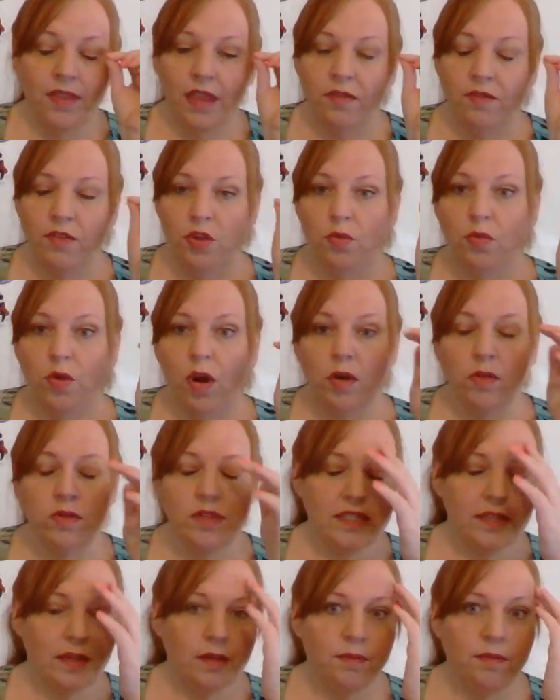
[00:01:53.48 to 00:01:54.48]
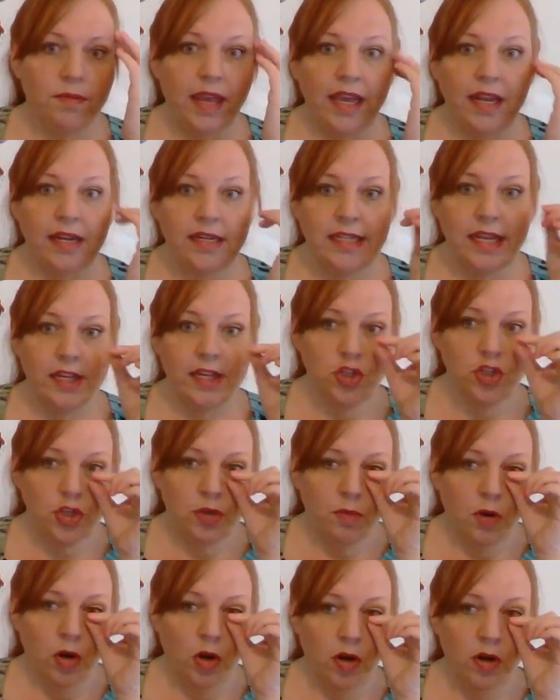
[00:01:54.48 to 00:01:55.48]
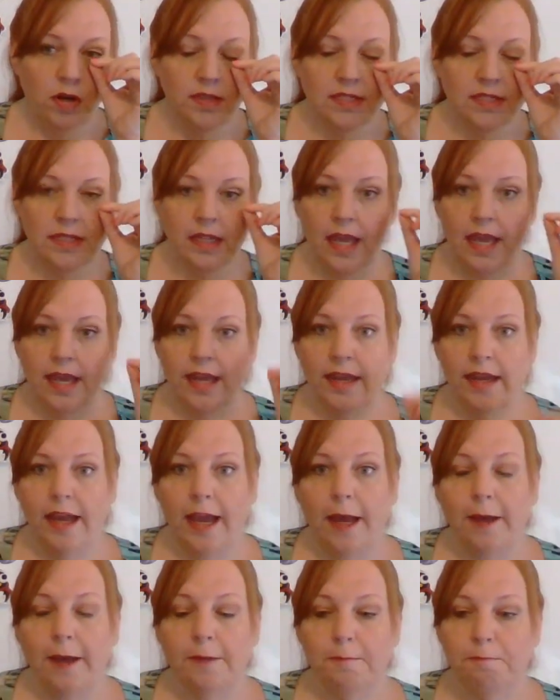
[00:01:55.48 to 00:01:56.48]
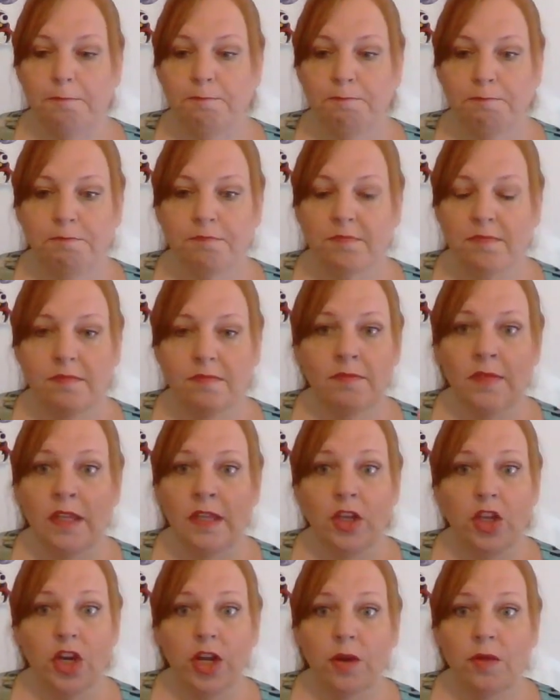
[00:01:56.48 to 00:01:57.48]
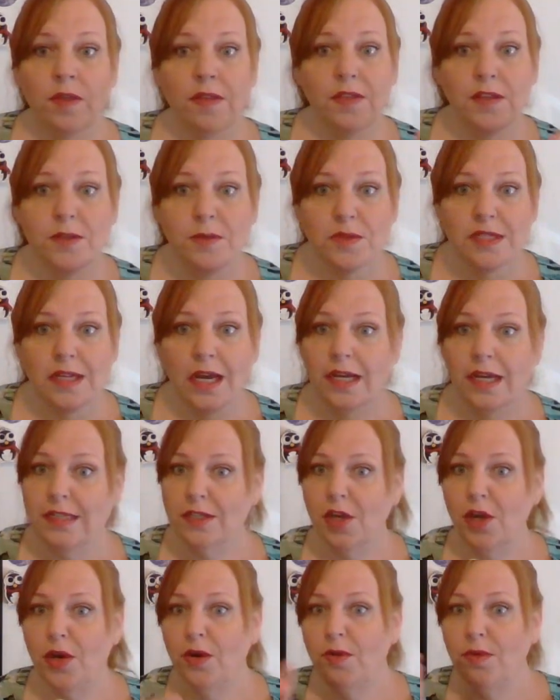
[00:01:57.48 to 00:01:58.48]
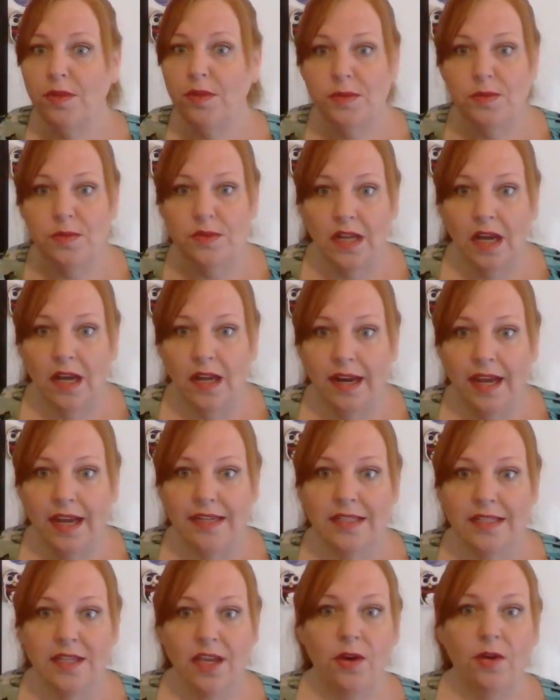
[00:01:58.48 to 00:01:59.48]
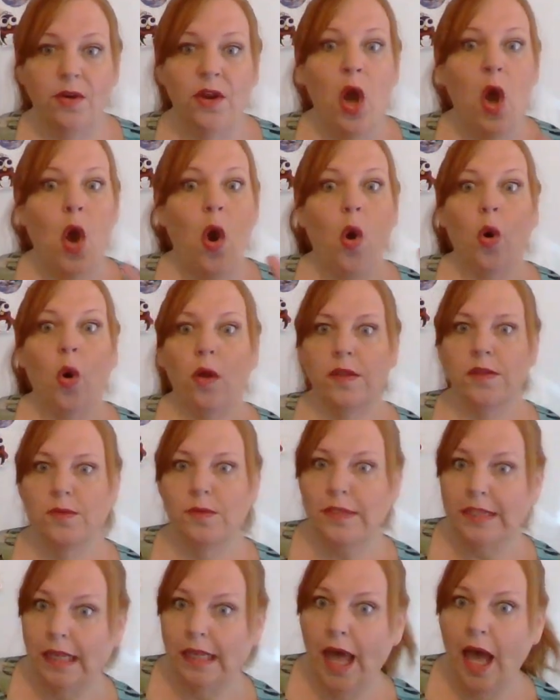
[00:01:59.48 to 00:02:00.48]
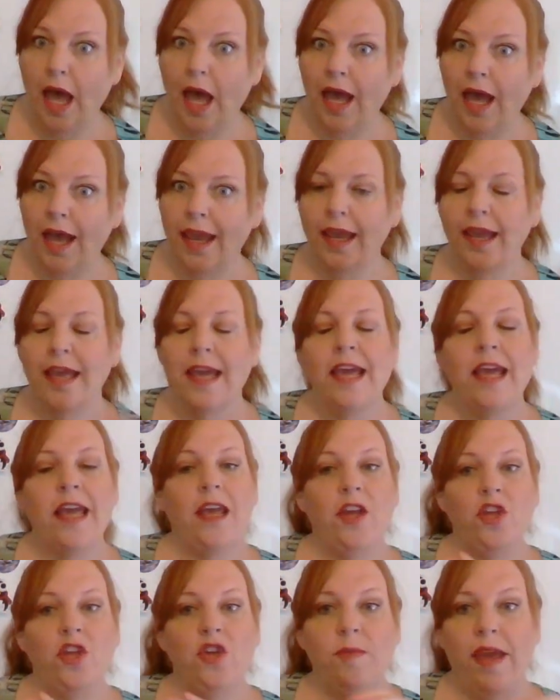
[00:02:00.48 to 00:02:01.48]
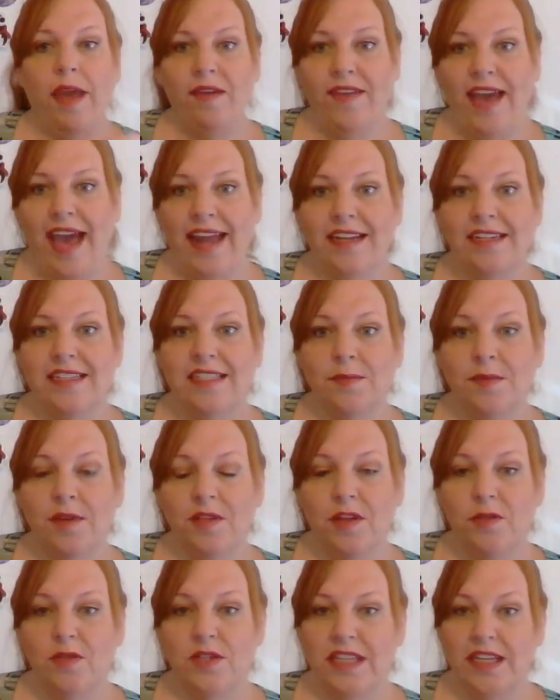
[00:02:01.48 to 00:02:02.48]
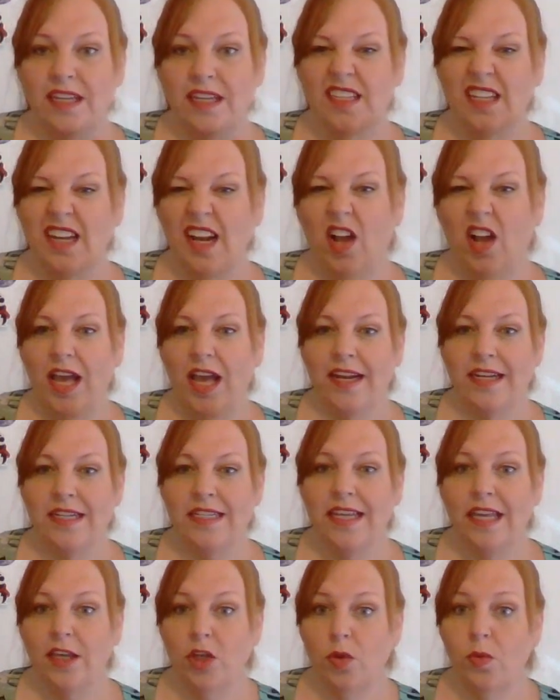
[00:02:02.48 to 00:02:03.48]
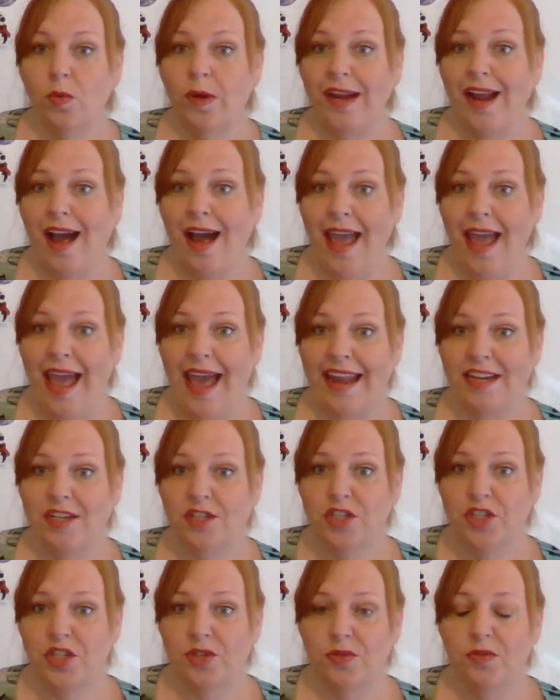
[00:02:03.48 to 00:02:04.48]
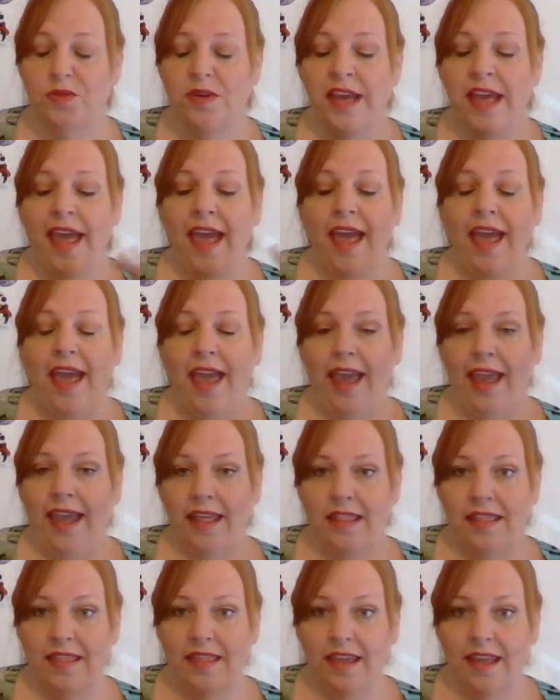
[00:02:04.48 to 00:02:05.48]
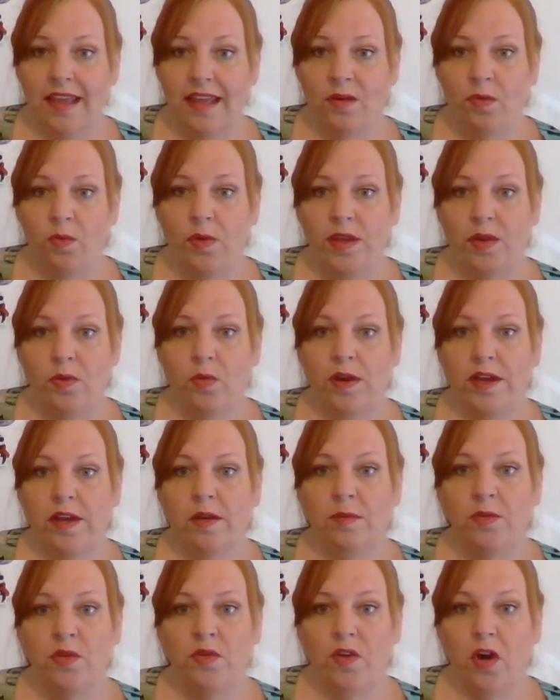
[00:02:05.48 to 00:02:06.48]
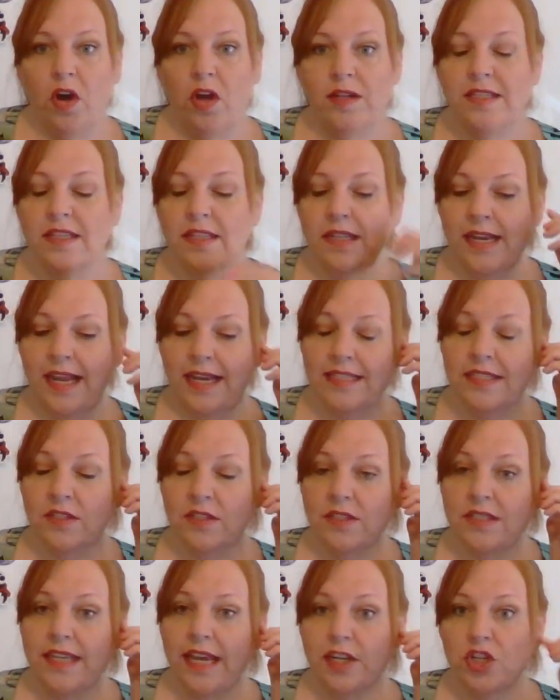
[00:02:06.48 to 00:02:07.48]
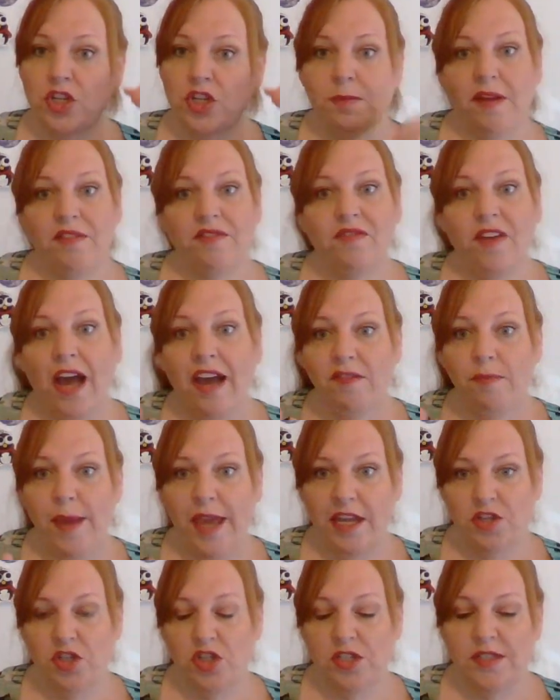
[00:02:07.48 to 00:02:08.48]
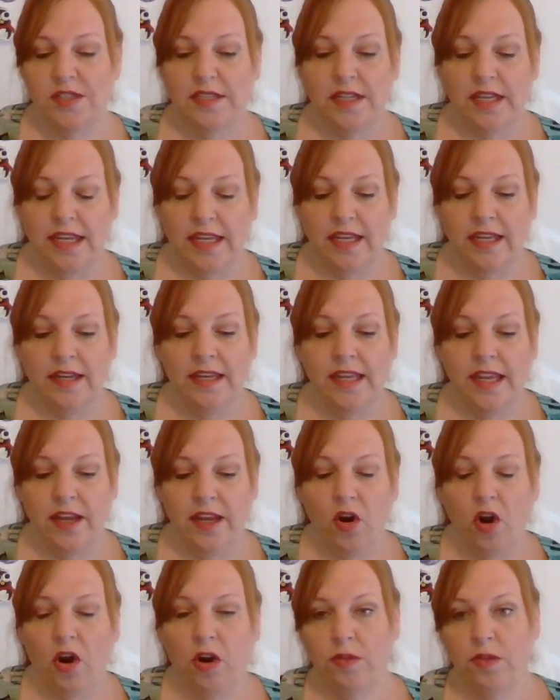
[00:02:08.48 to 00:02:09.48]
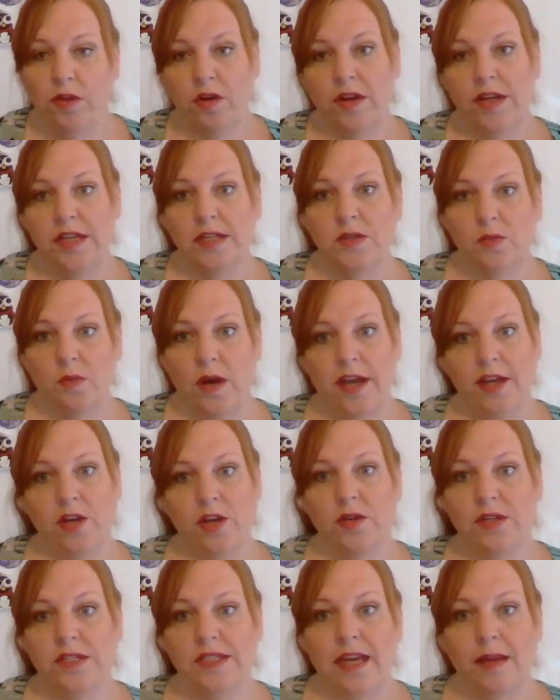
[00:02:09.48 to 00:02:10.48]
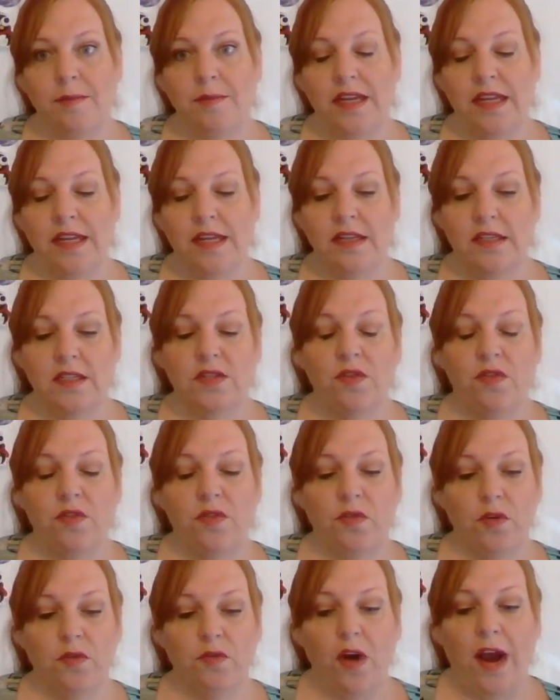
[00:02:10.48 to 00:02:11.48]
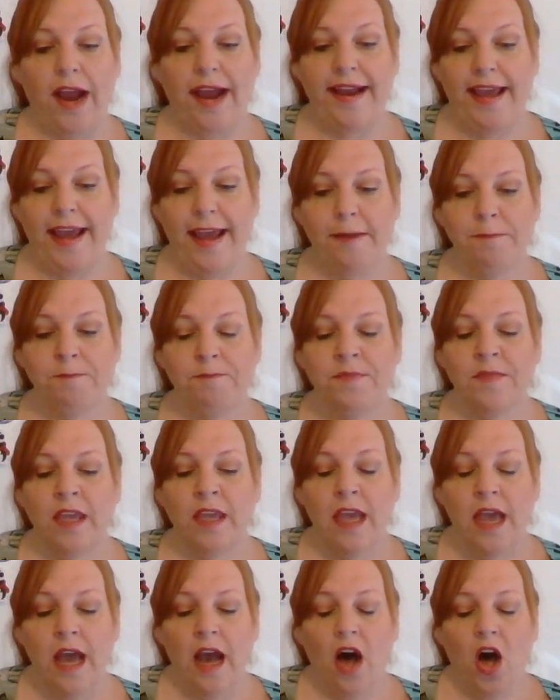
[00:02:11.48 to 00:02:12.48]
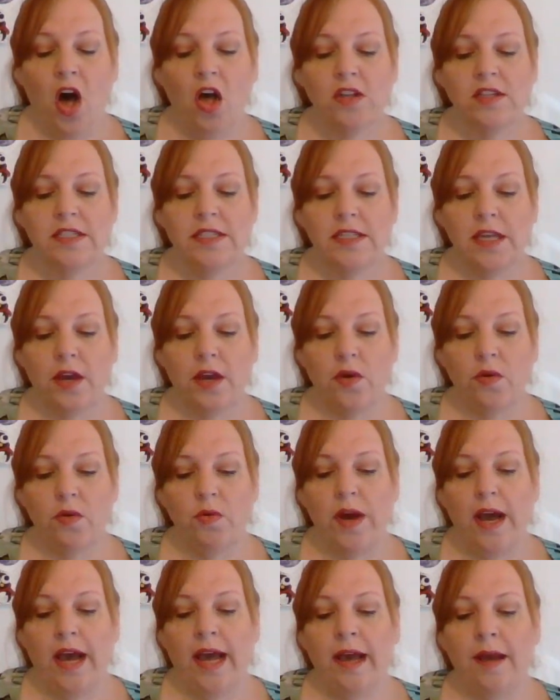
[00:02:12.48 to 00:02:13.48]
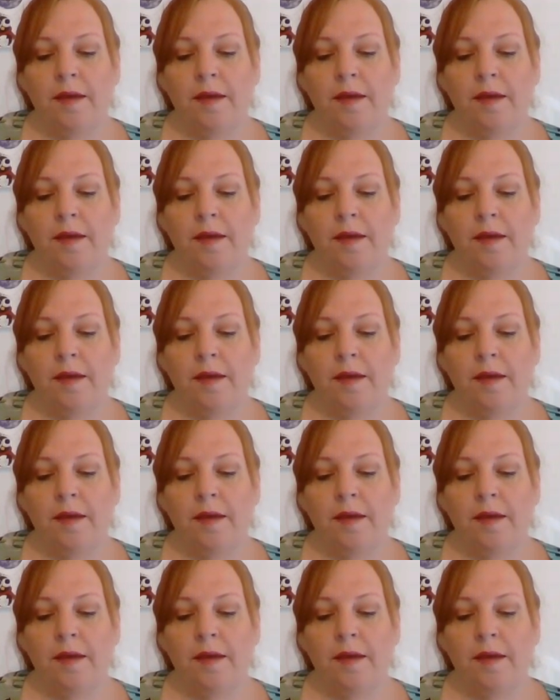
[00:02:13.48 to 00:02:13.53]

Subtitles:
if you wrote some annotation marks like, that this was Knight's Code or this was not Knight's Code or this was a lie. You may have added some of those things kind of tell you what I added too. And then we will move on to the next little section. But 5 pages in King Arthur is what your assignment is for Friday. Also,